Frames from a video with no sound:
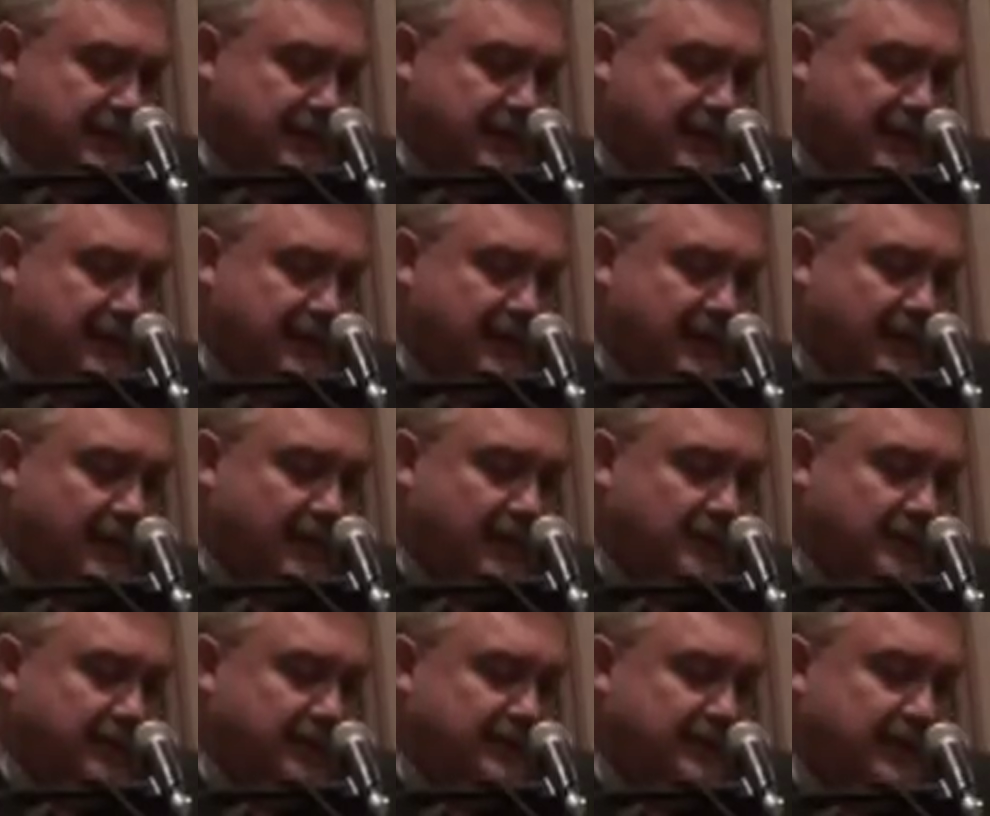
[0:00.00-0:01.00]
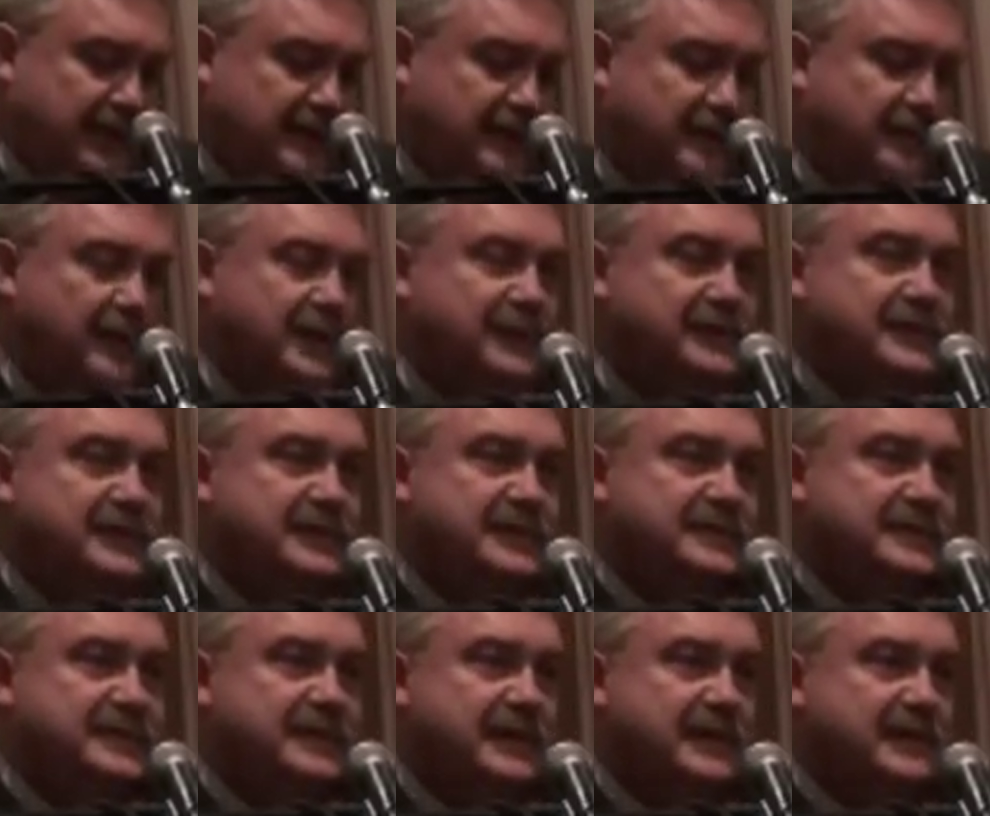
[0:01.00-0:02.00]
that there are only 10
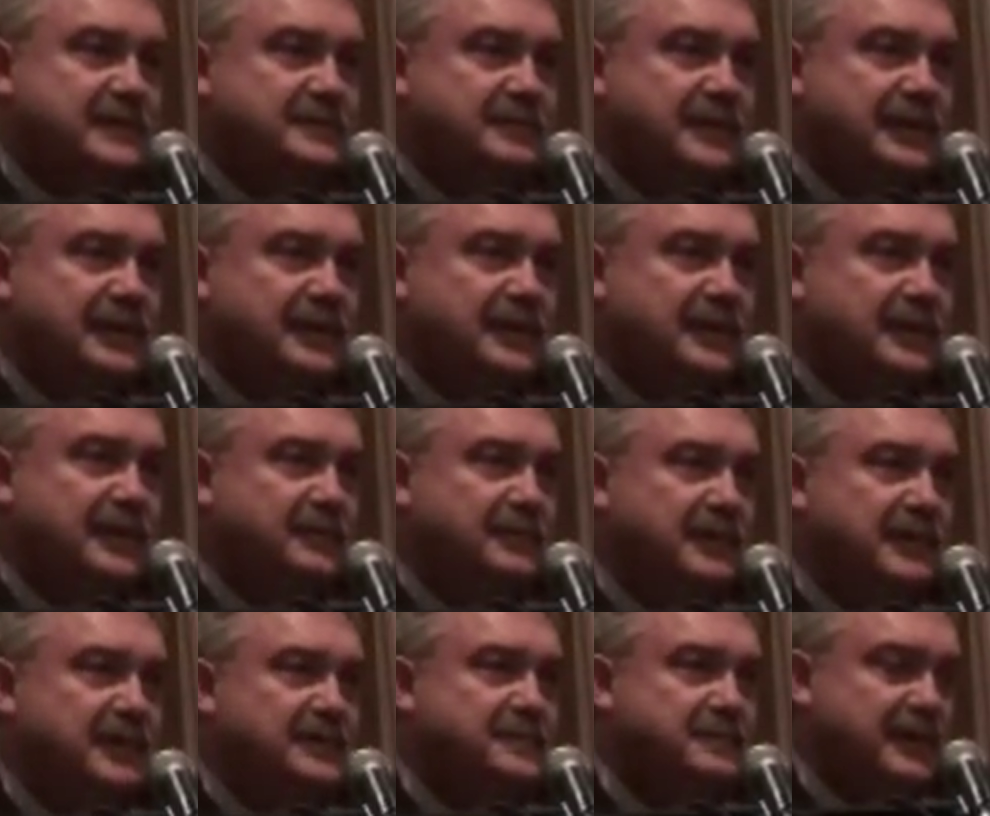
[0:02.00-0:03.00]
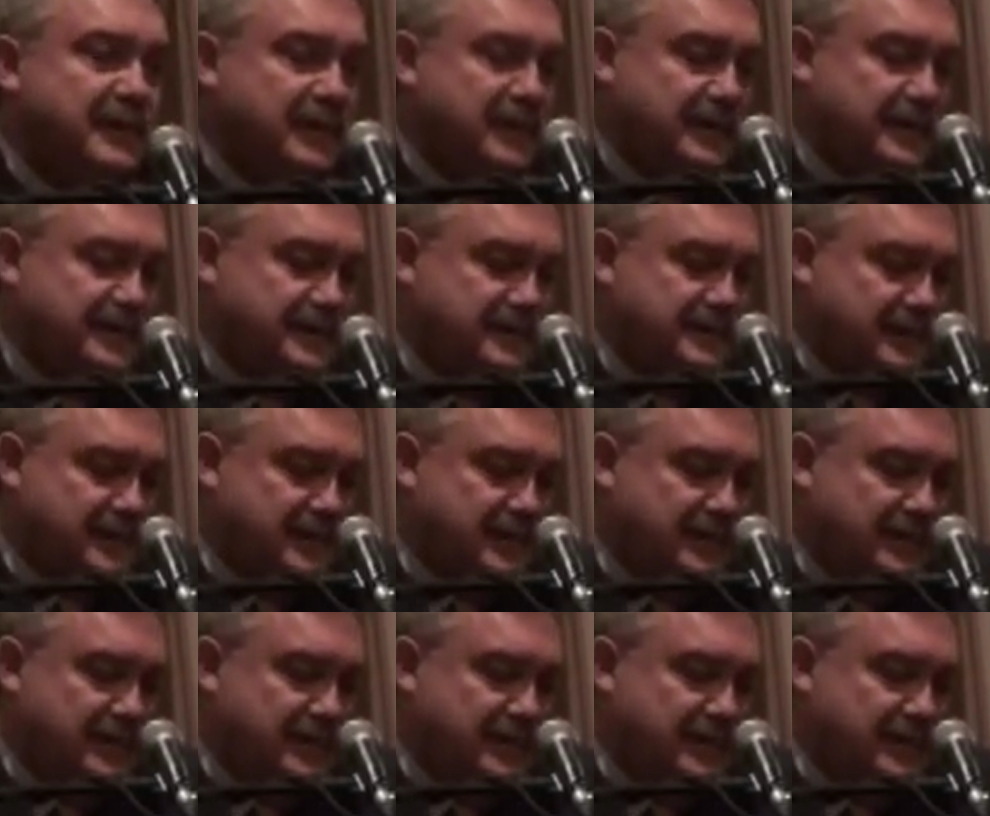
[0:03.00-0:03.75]
questions that explain the human experience.